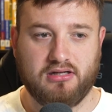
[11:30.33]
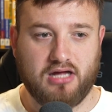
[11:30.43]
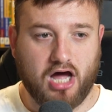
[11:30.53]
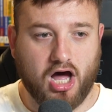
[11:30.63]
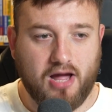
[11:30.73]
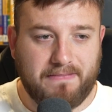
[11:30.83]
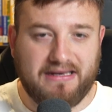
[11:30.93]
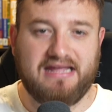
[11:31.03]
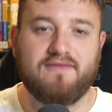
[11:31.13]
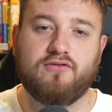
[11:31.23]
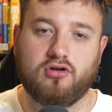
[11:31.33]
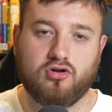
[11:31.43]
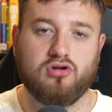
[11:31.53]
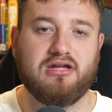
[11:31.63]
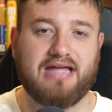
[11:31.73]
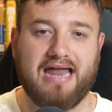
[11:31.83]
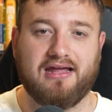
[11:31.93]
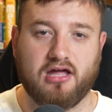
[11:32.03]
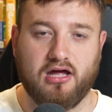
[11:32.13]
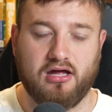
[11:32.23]
I believe that Conor
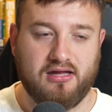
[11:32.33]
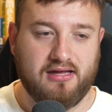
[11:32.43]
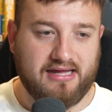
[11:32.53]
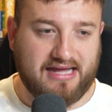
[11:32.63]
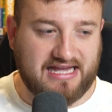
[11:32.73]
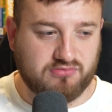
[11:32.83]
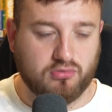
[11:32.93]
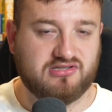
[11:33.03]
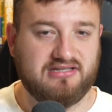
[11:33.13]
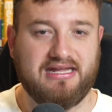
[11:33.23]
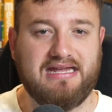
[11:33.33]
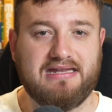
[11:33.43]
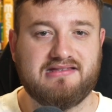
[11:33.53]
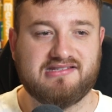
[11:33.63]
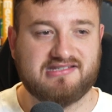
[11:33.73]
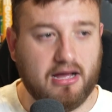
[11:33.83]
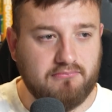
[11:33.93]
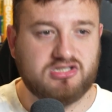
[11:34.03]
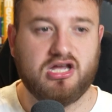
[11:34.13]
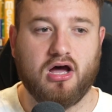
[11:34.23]
Gallagher is what's needed.
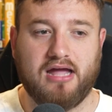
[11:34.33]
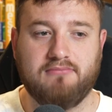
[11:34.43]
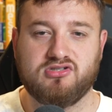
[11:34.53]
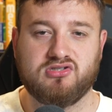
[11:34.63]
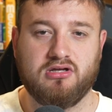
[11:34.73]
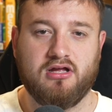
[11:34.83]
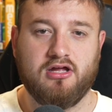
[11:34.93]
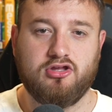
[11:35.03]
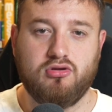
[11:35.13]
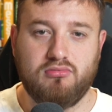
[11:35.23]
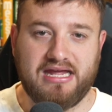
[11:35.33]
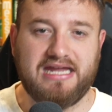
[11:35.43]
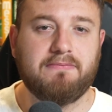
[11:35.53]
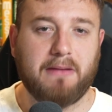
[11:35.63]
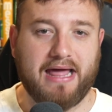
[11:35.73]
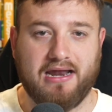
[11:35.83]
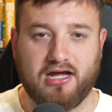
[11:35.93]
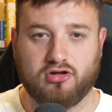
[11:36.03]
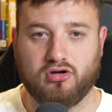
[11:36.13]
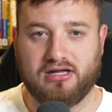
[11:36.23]
Sometimes you need a player like
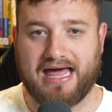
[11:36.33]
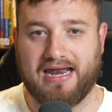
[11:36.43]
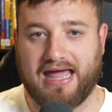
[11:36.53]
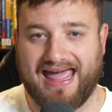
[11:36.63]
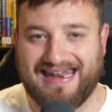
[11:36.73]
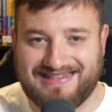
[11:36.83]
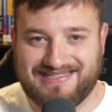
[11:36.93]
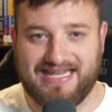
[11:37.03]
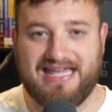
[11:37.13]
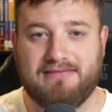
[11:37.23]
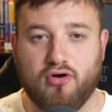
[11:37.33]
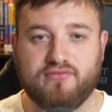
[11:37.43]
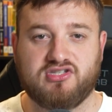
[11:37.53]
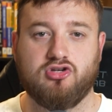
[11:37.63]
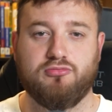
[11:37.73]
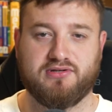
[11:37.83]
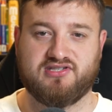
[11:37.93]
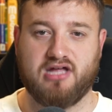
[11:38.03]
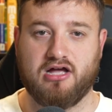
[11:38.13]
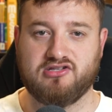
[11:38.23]
Conor Gallagher in a team of
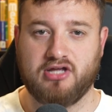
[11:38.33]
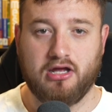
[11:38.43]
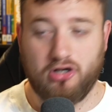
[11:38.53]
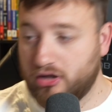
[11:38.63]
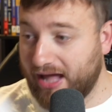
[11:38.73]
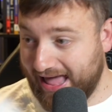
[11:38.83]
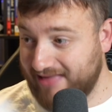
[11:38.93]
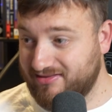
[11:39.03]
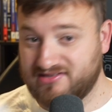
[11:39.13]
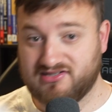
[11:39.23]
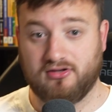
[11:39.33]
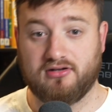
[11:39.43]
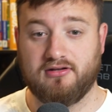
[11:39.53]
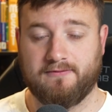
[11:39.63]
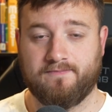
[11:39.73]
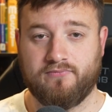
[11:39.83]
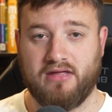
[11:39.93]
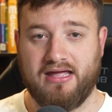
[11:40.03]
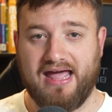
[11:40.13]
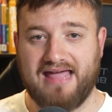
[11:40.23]
superstars. Look at Henderson.
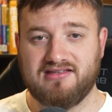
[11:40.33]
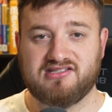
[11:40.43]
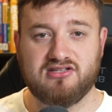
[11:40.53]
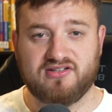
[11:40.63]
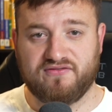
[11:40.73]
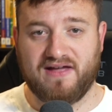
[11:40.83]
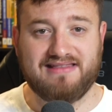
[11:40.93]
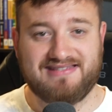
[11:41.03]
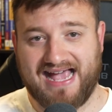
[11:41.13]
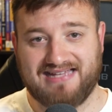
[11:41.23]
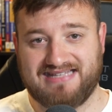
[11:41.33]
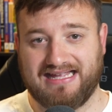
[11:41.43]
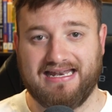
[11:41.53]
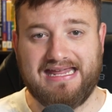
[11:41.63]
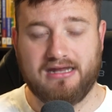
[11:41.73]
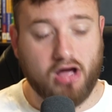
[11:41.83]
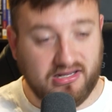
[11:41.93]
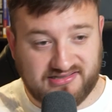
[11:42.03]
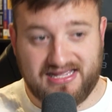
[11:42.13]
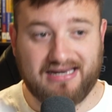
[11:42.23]
Henderson's a fantastic leader. I
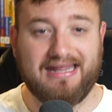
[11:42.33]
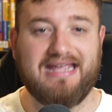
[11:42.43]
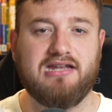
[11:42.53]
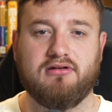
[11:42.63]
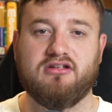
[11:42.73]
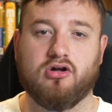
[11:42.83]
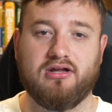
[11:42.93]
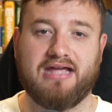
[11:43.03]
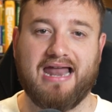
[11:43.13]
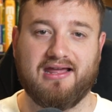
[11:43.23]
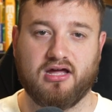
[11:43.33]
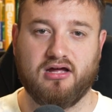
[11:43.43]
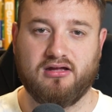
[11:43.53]
see a leader in Conor Gallagher.